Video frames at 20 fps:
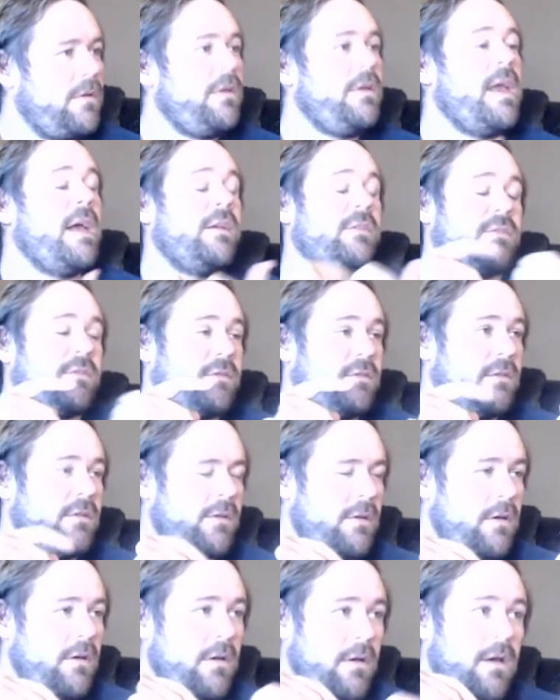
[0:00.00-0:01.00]
yes,
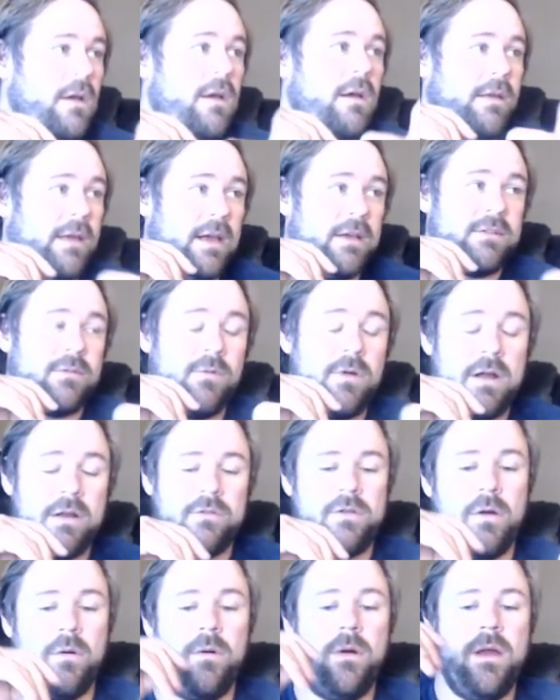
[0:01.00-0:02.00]
so
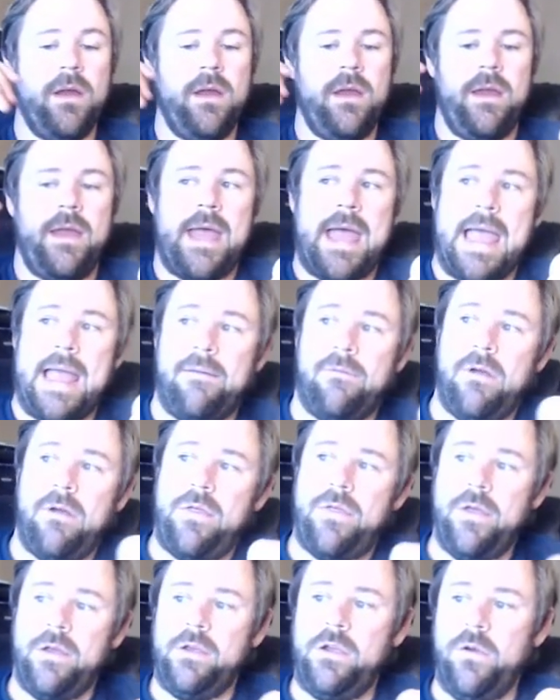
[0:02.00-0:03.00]
everything you enter in
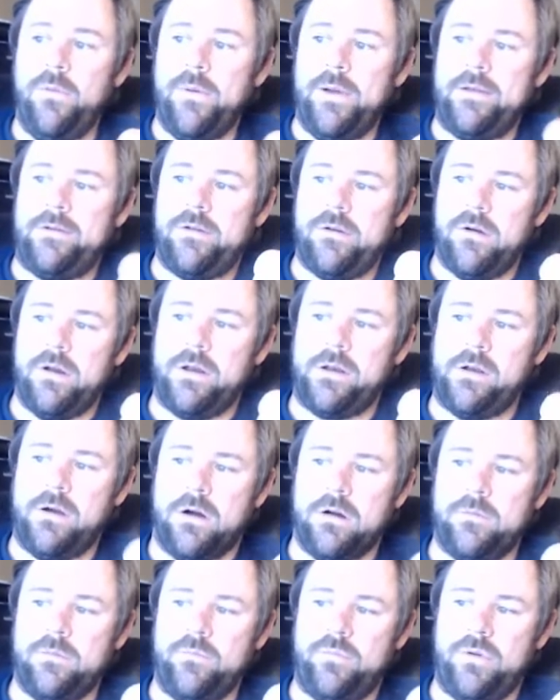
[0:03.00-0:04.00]
Garden Plus is
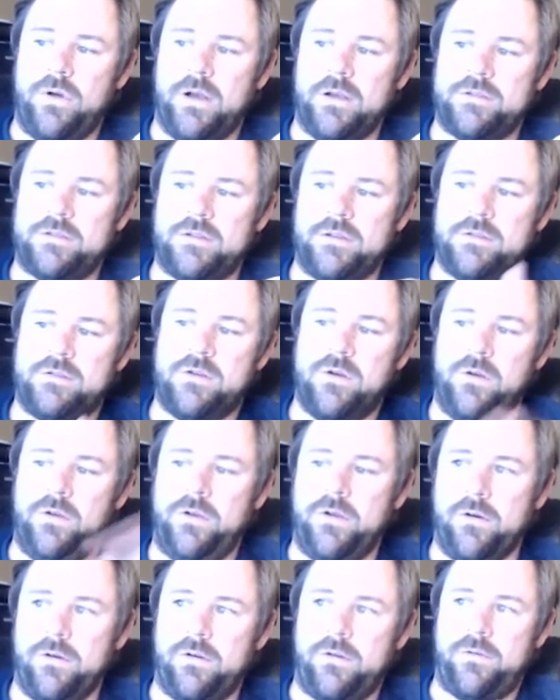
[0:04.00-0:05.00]
yours forever.
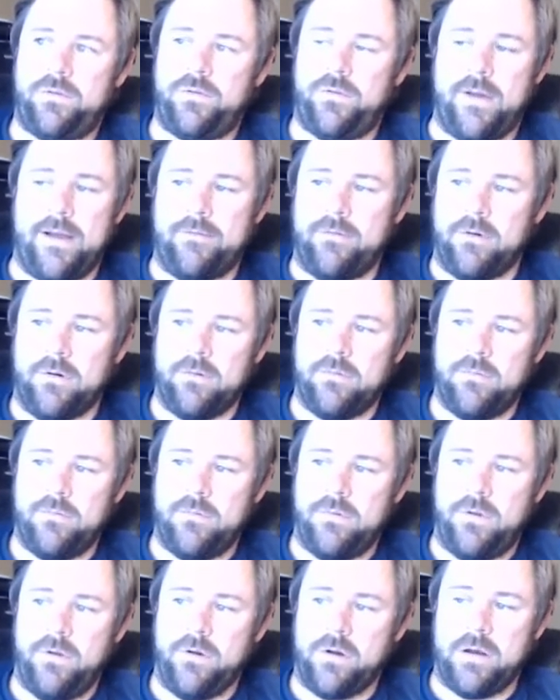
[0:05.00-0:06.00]
You're going to be able to access
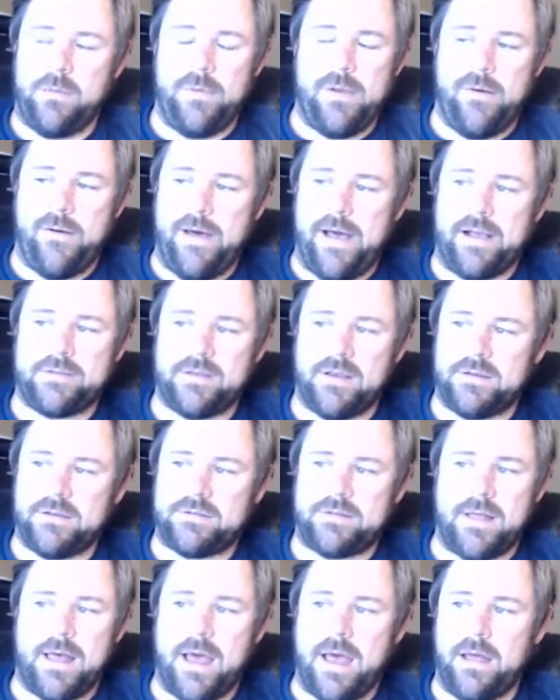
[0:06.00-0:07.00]
that.
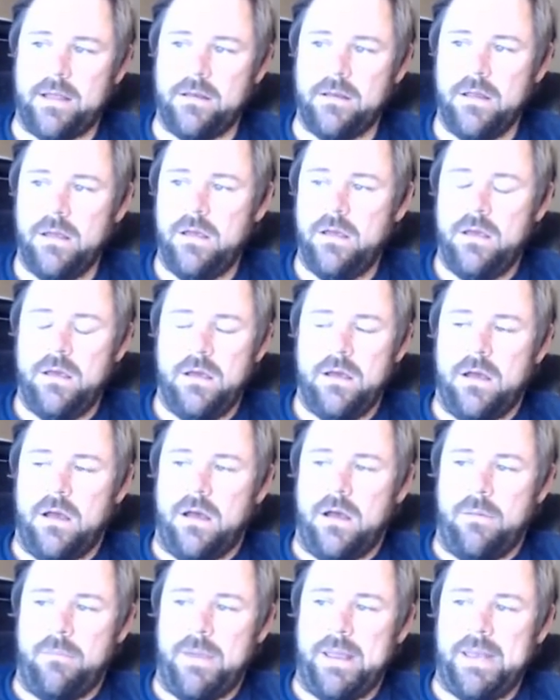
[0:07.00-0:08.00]
Um, any plant you
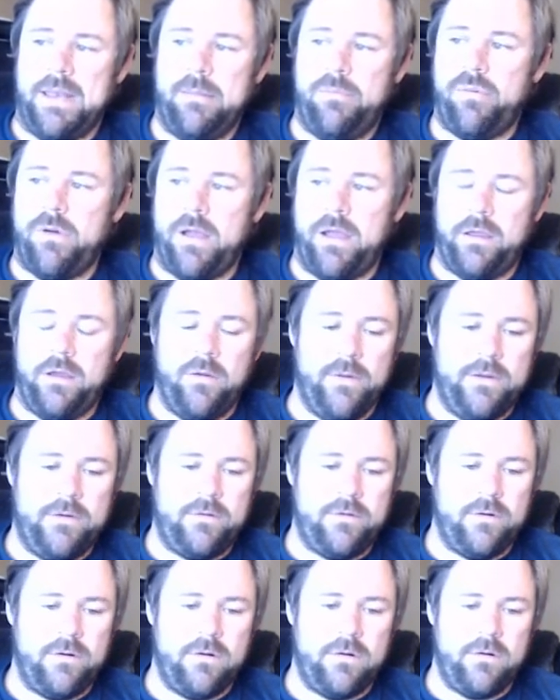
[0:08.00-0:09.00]
enter, you're going to be able to
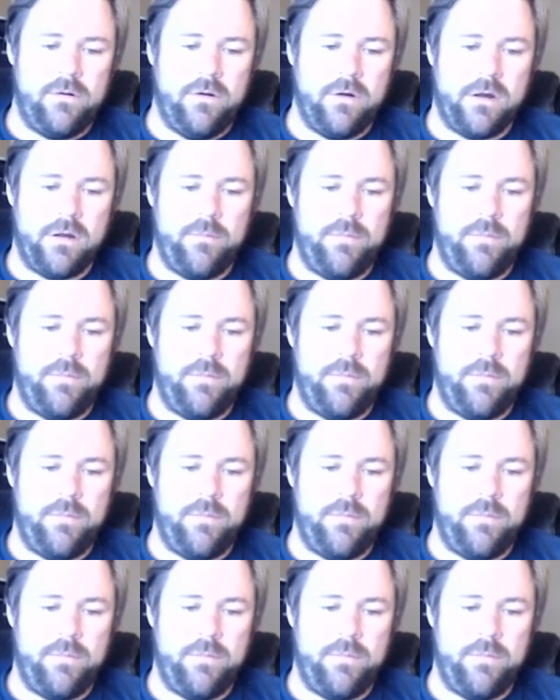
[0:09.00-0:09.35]
access.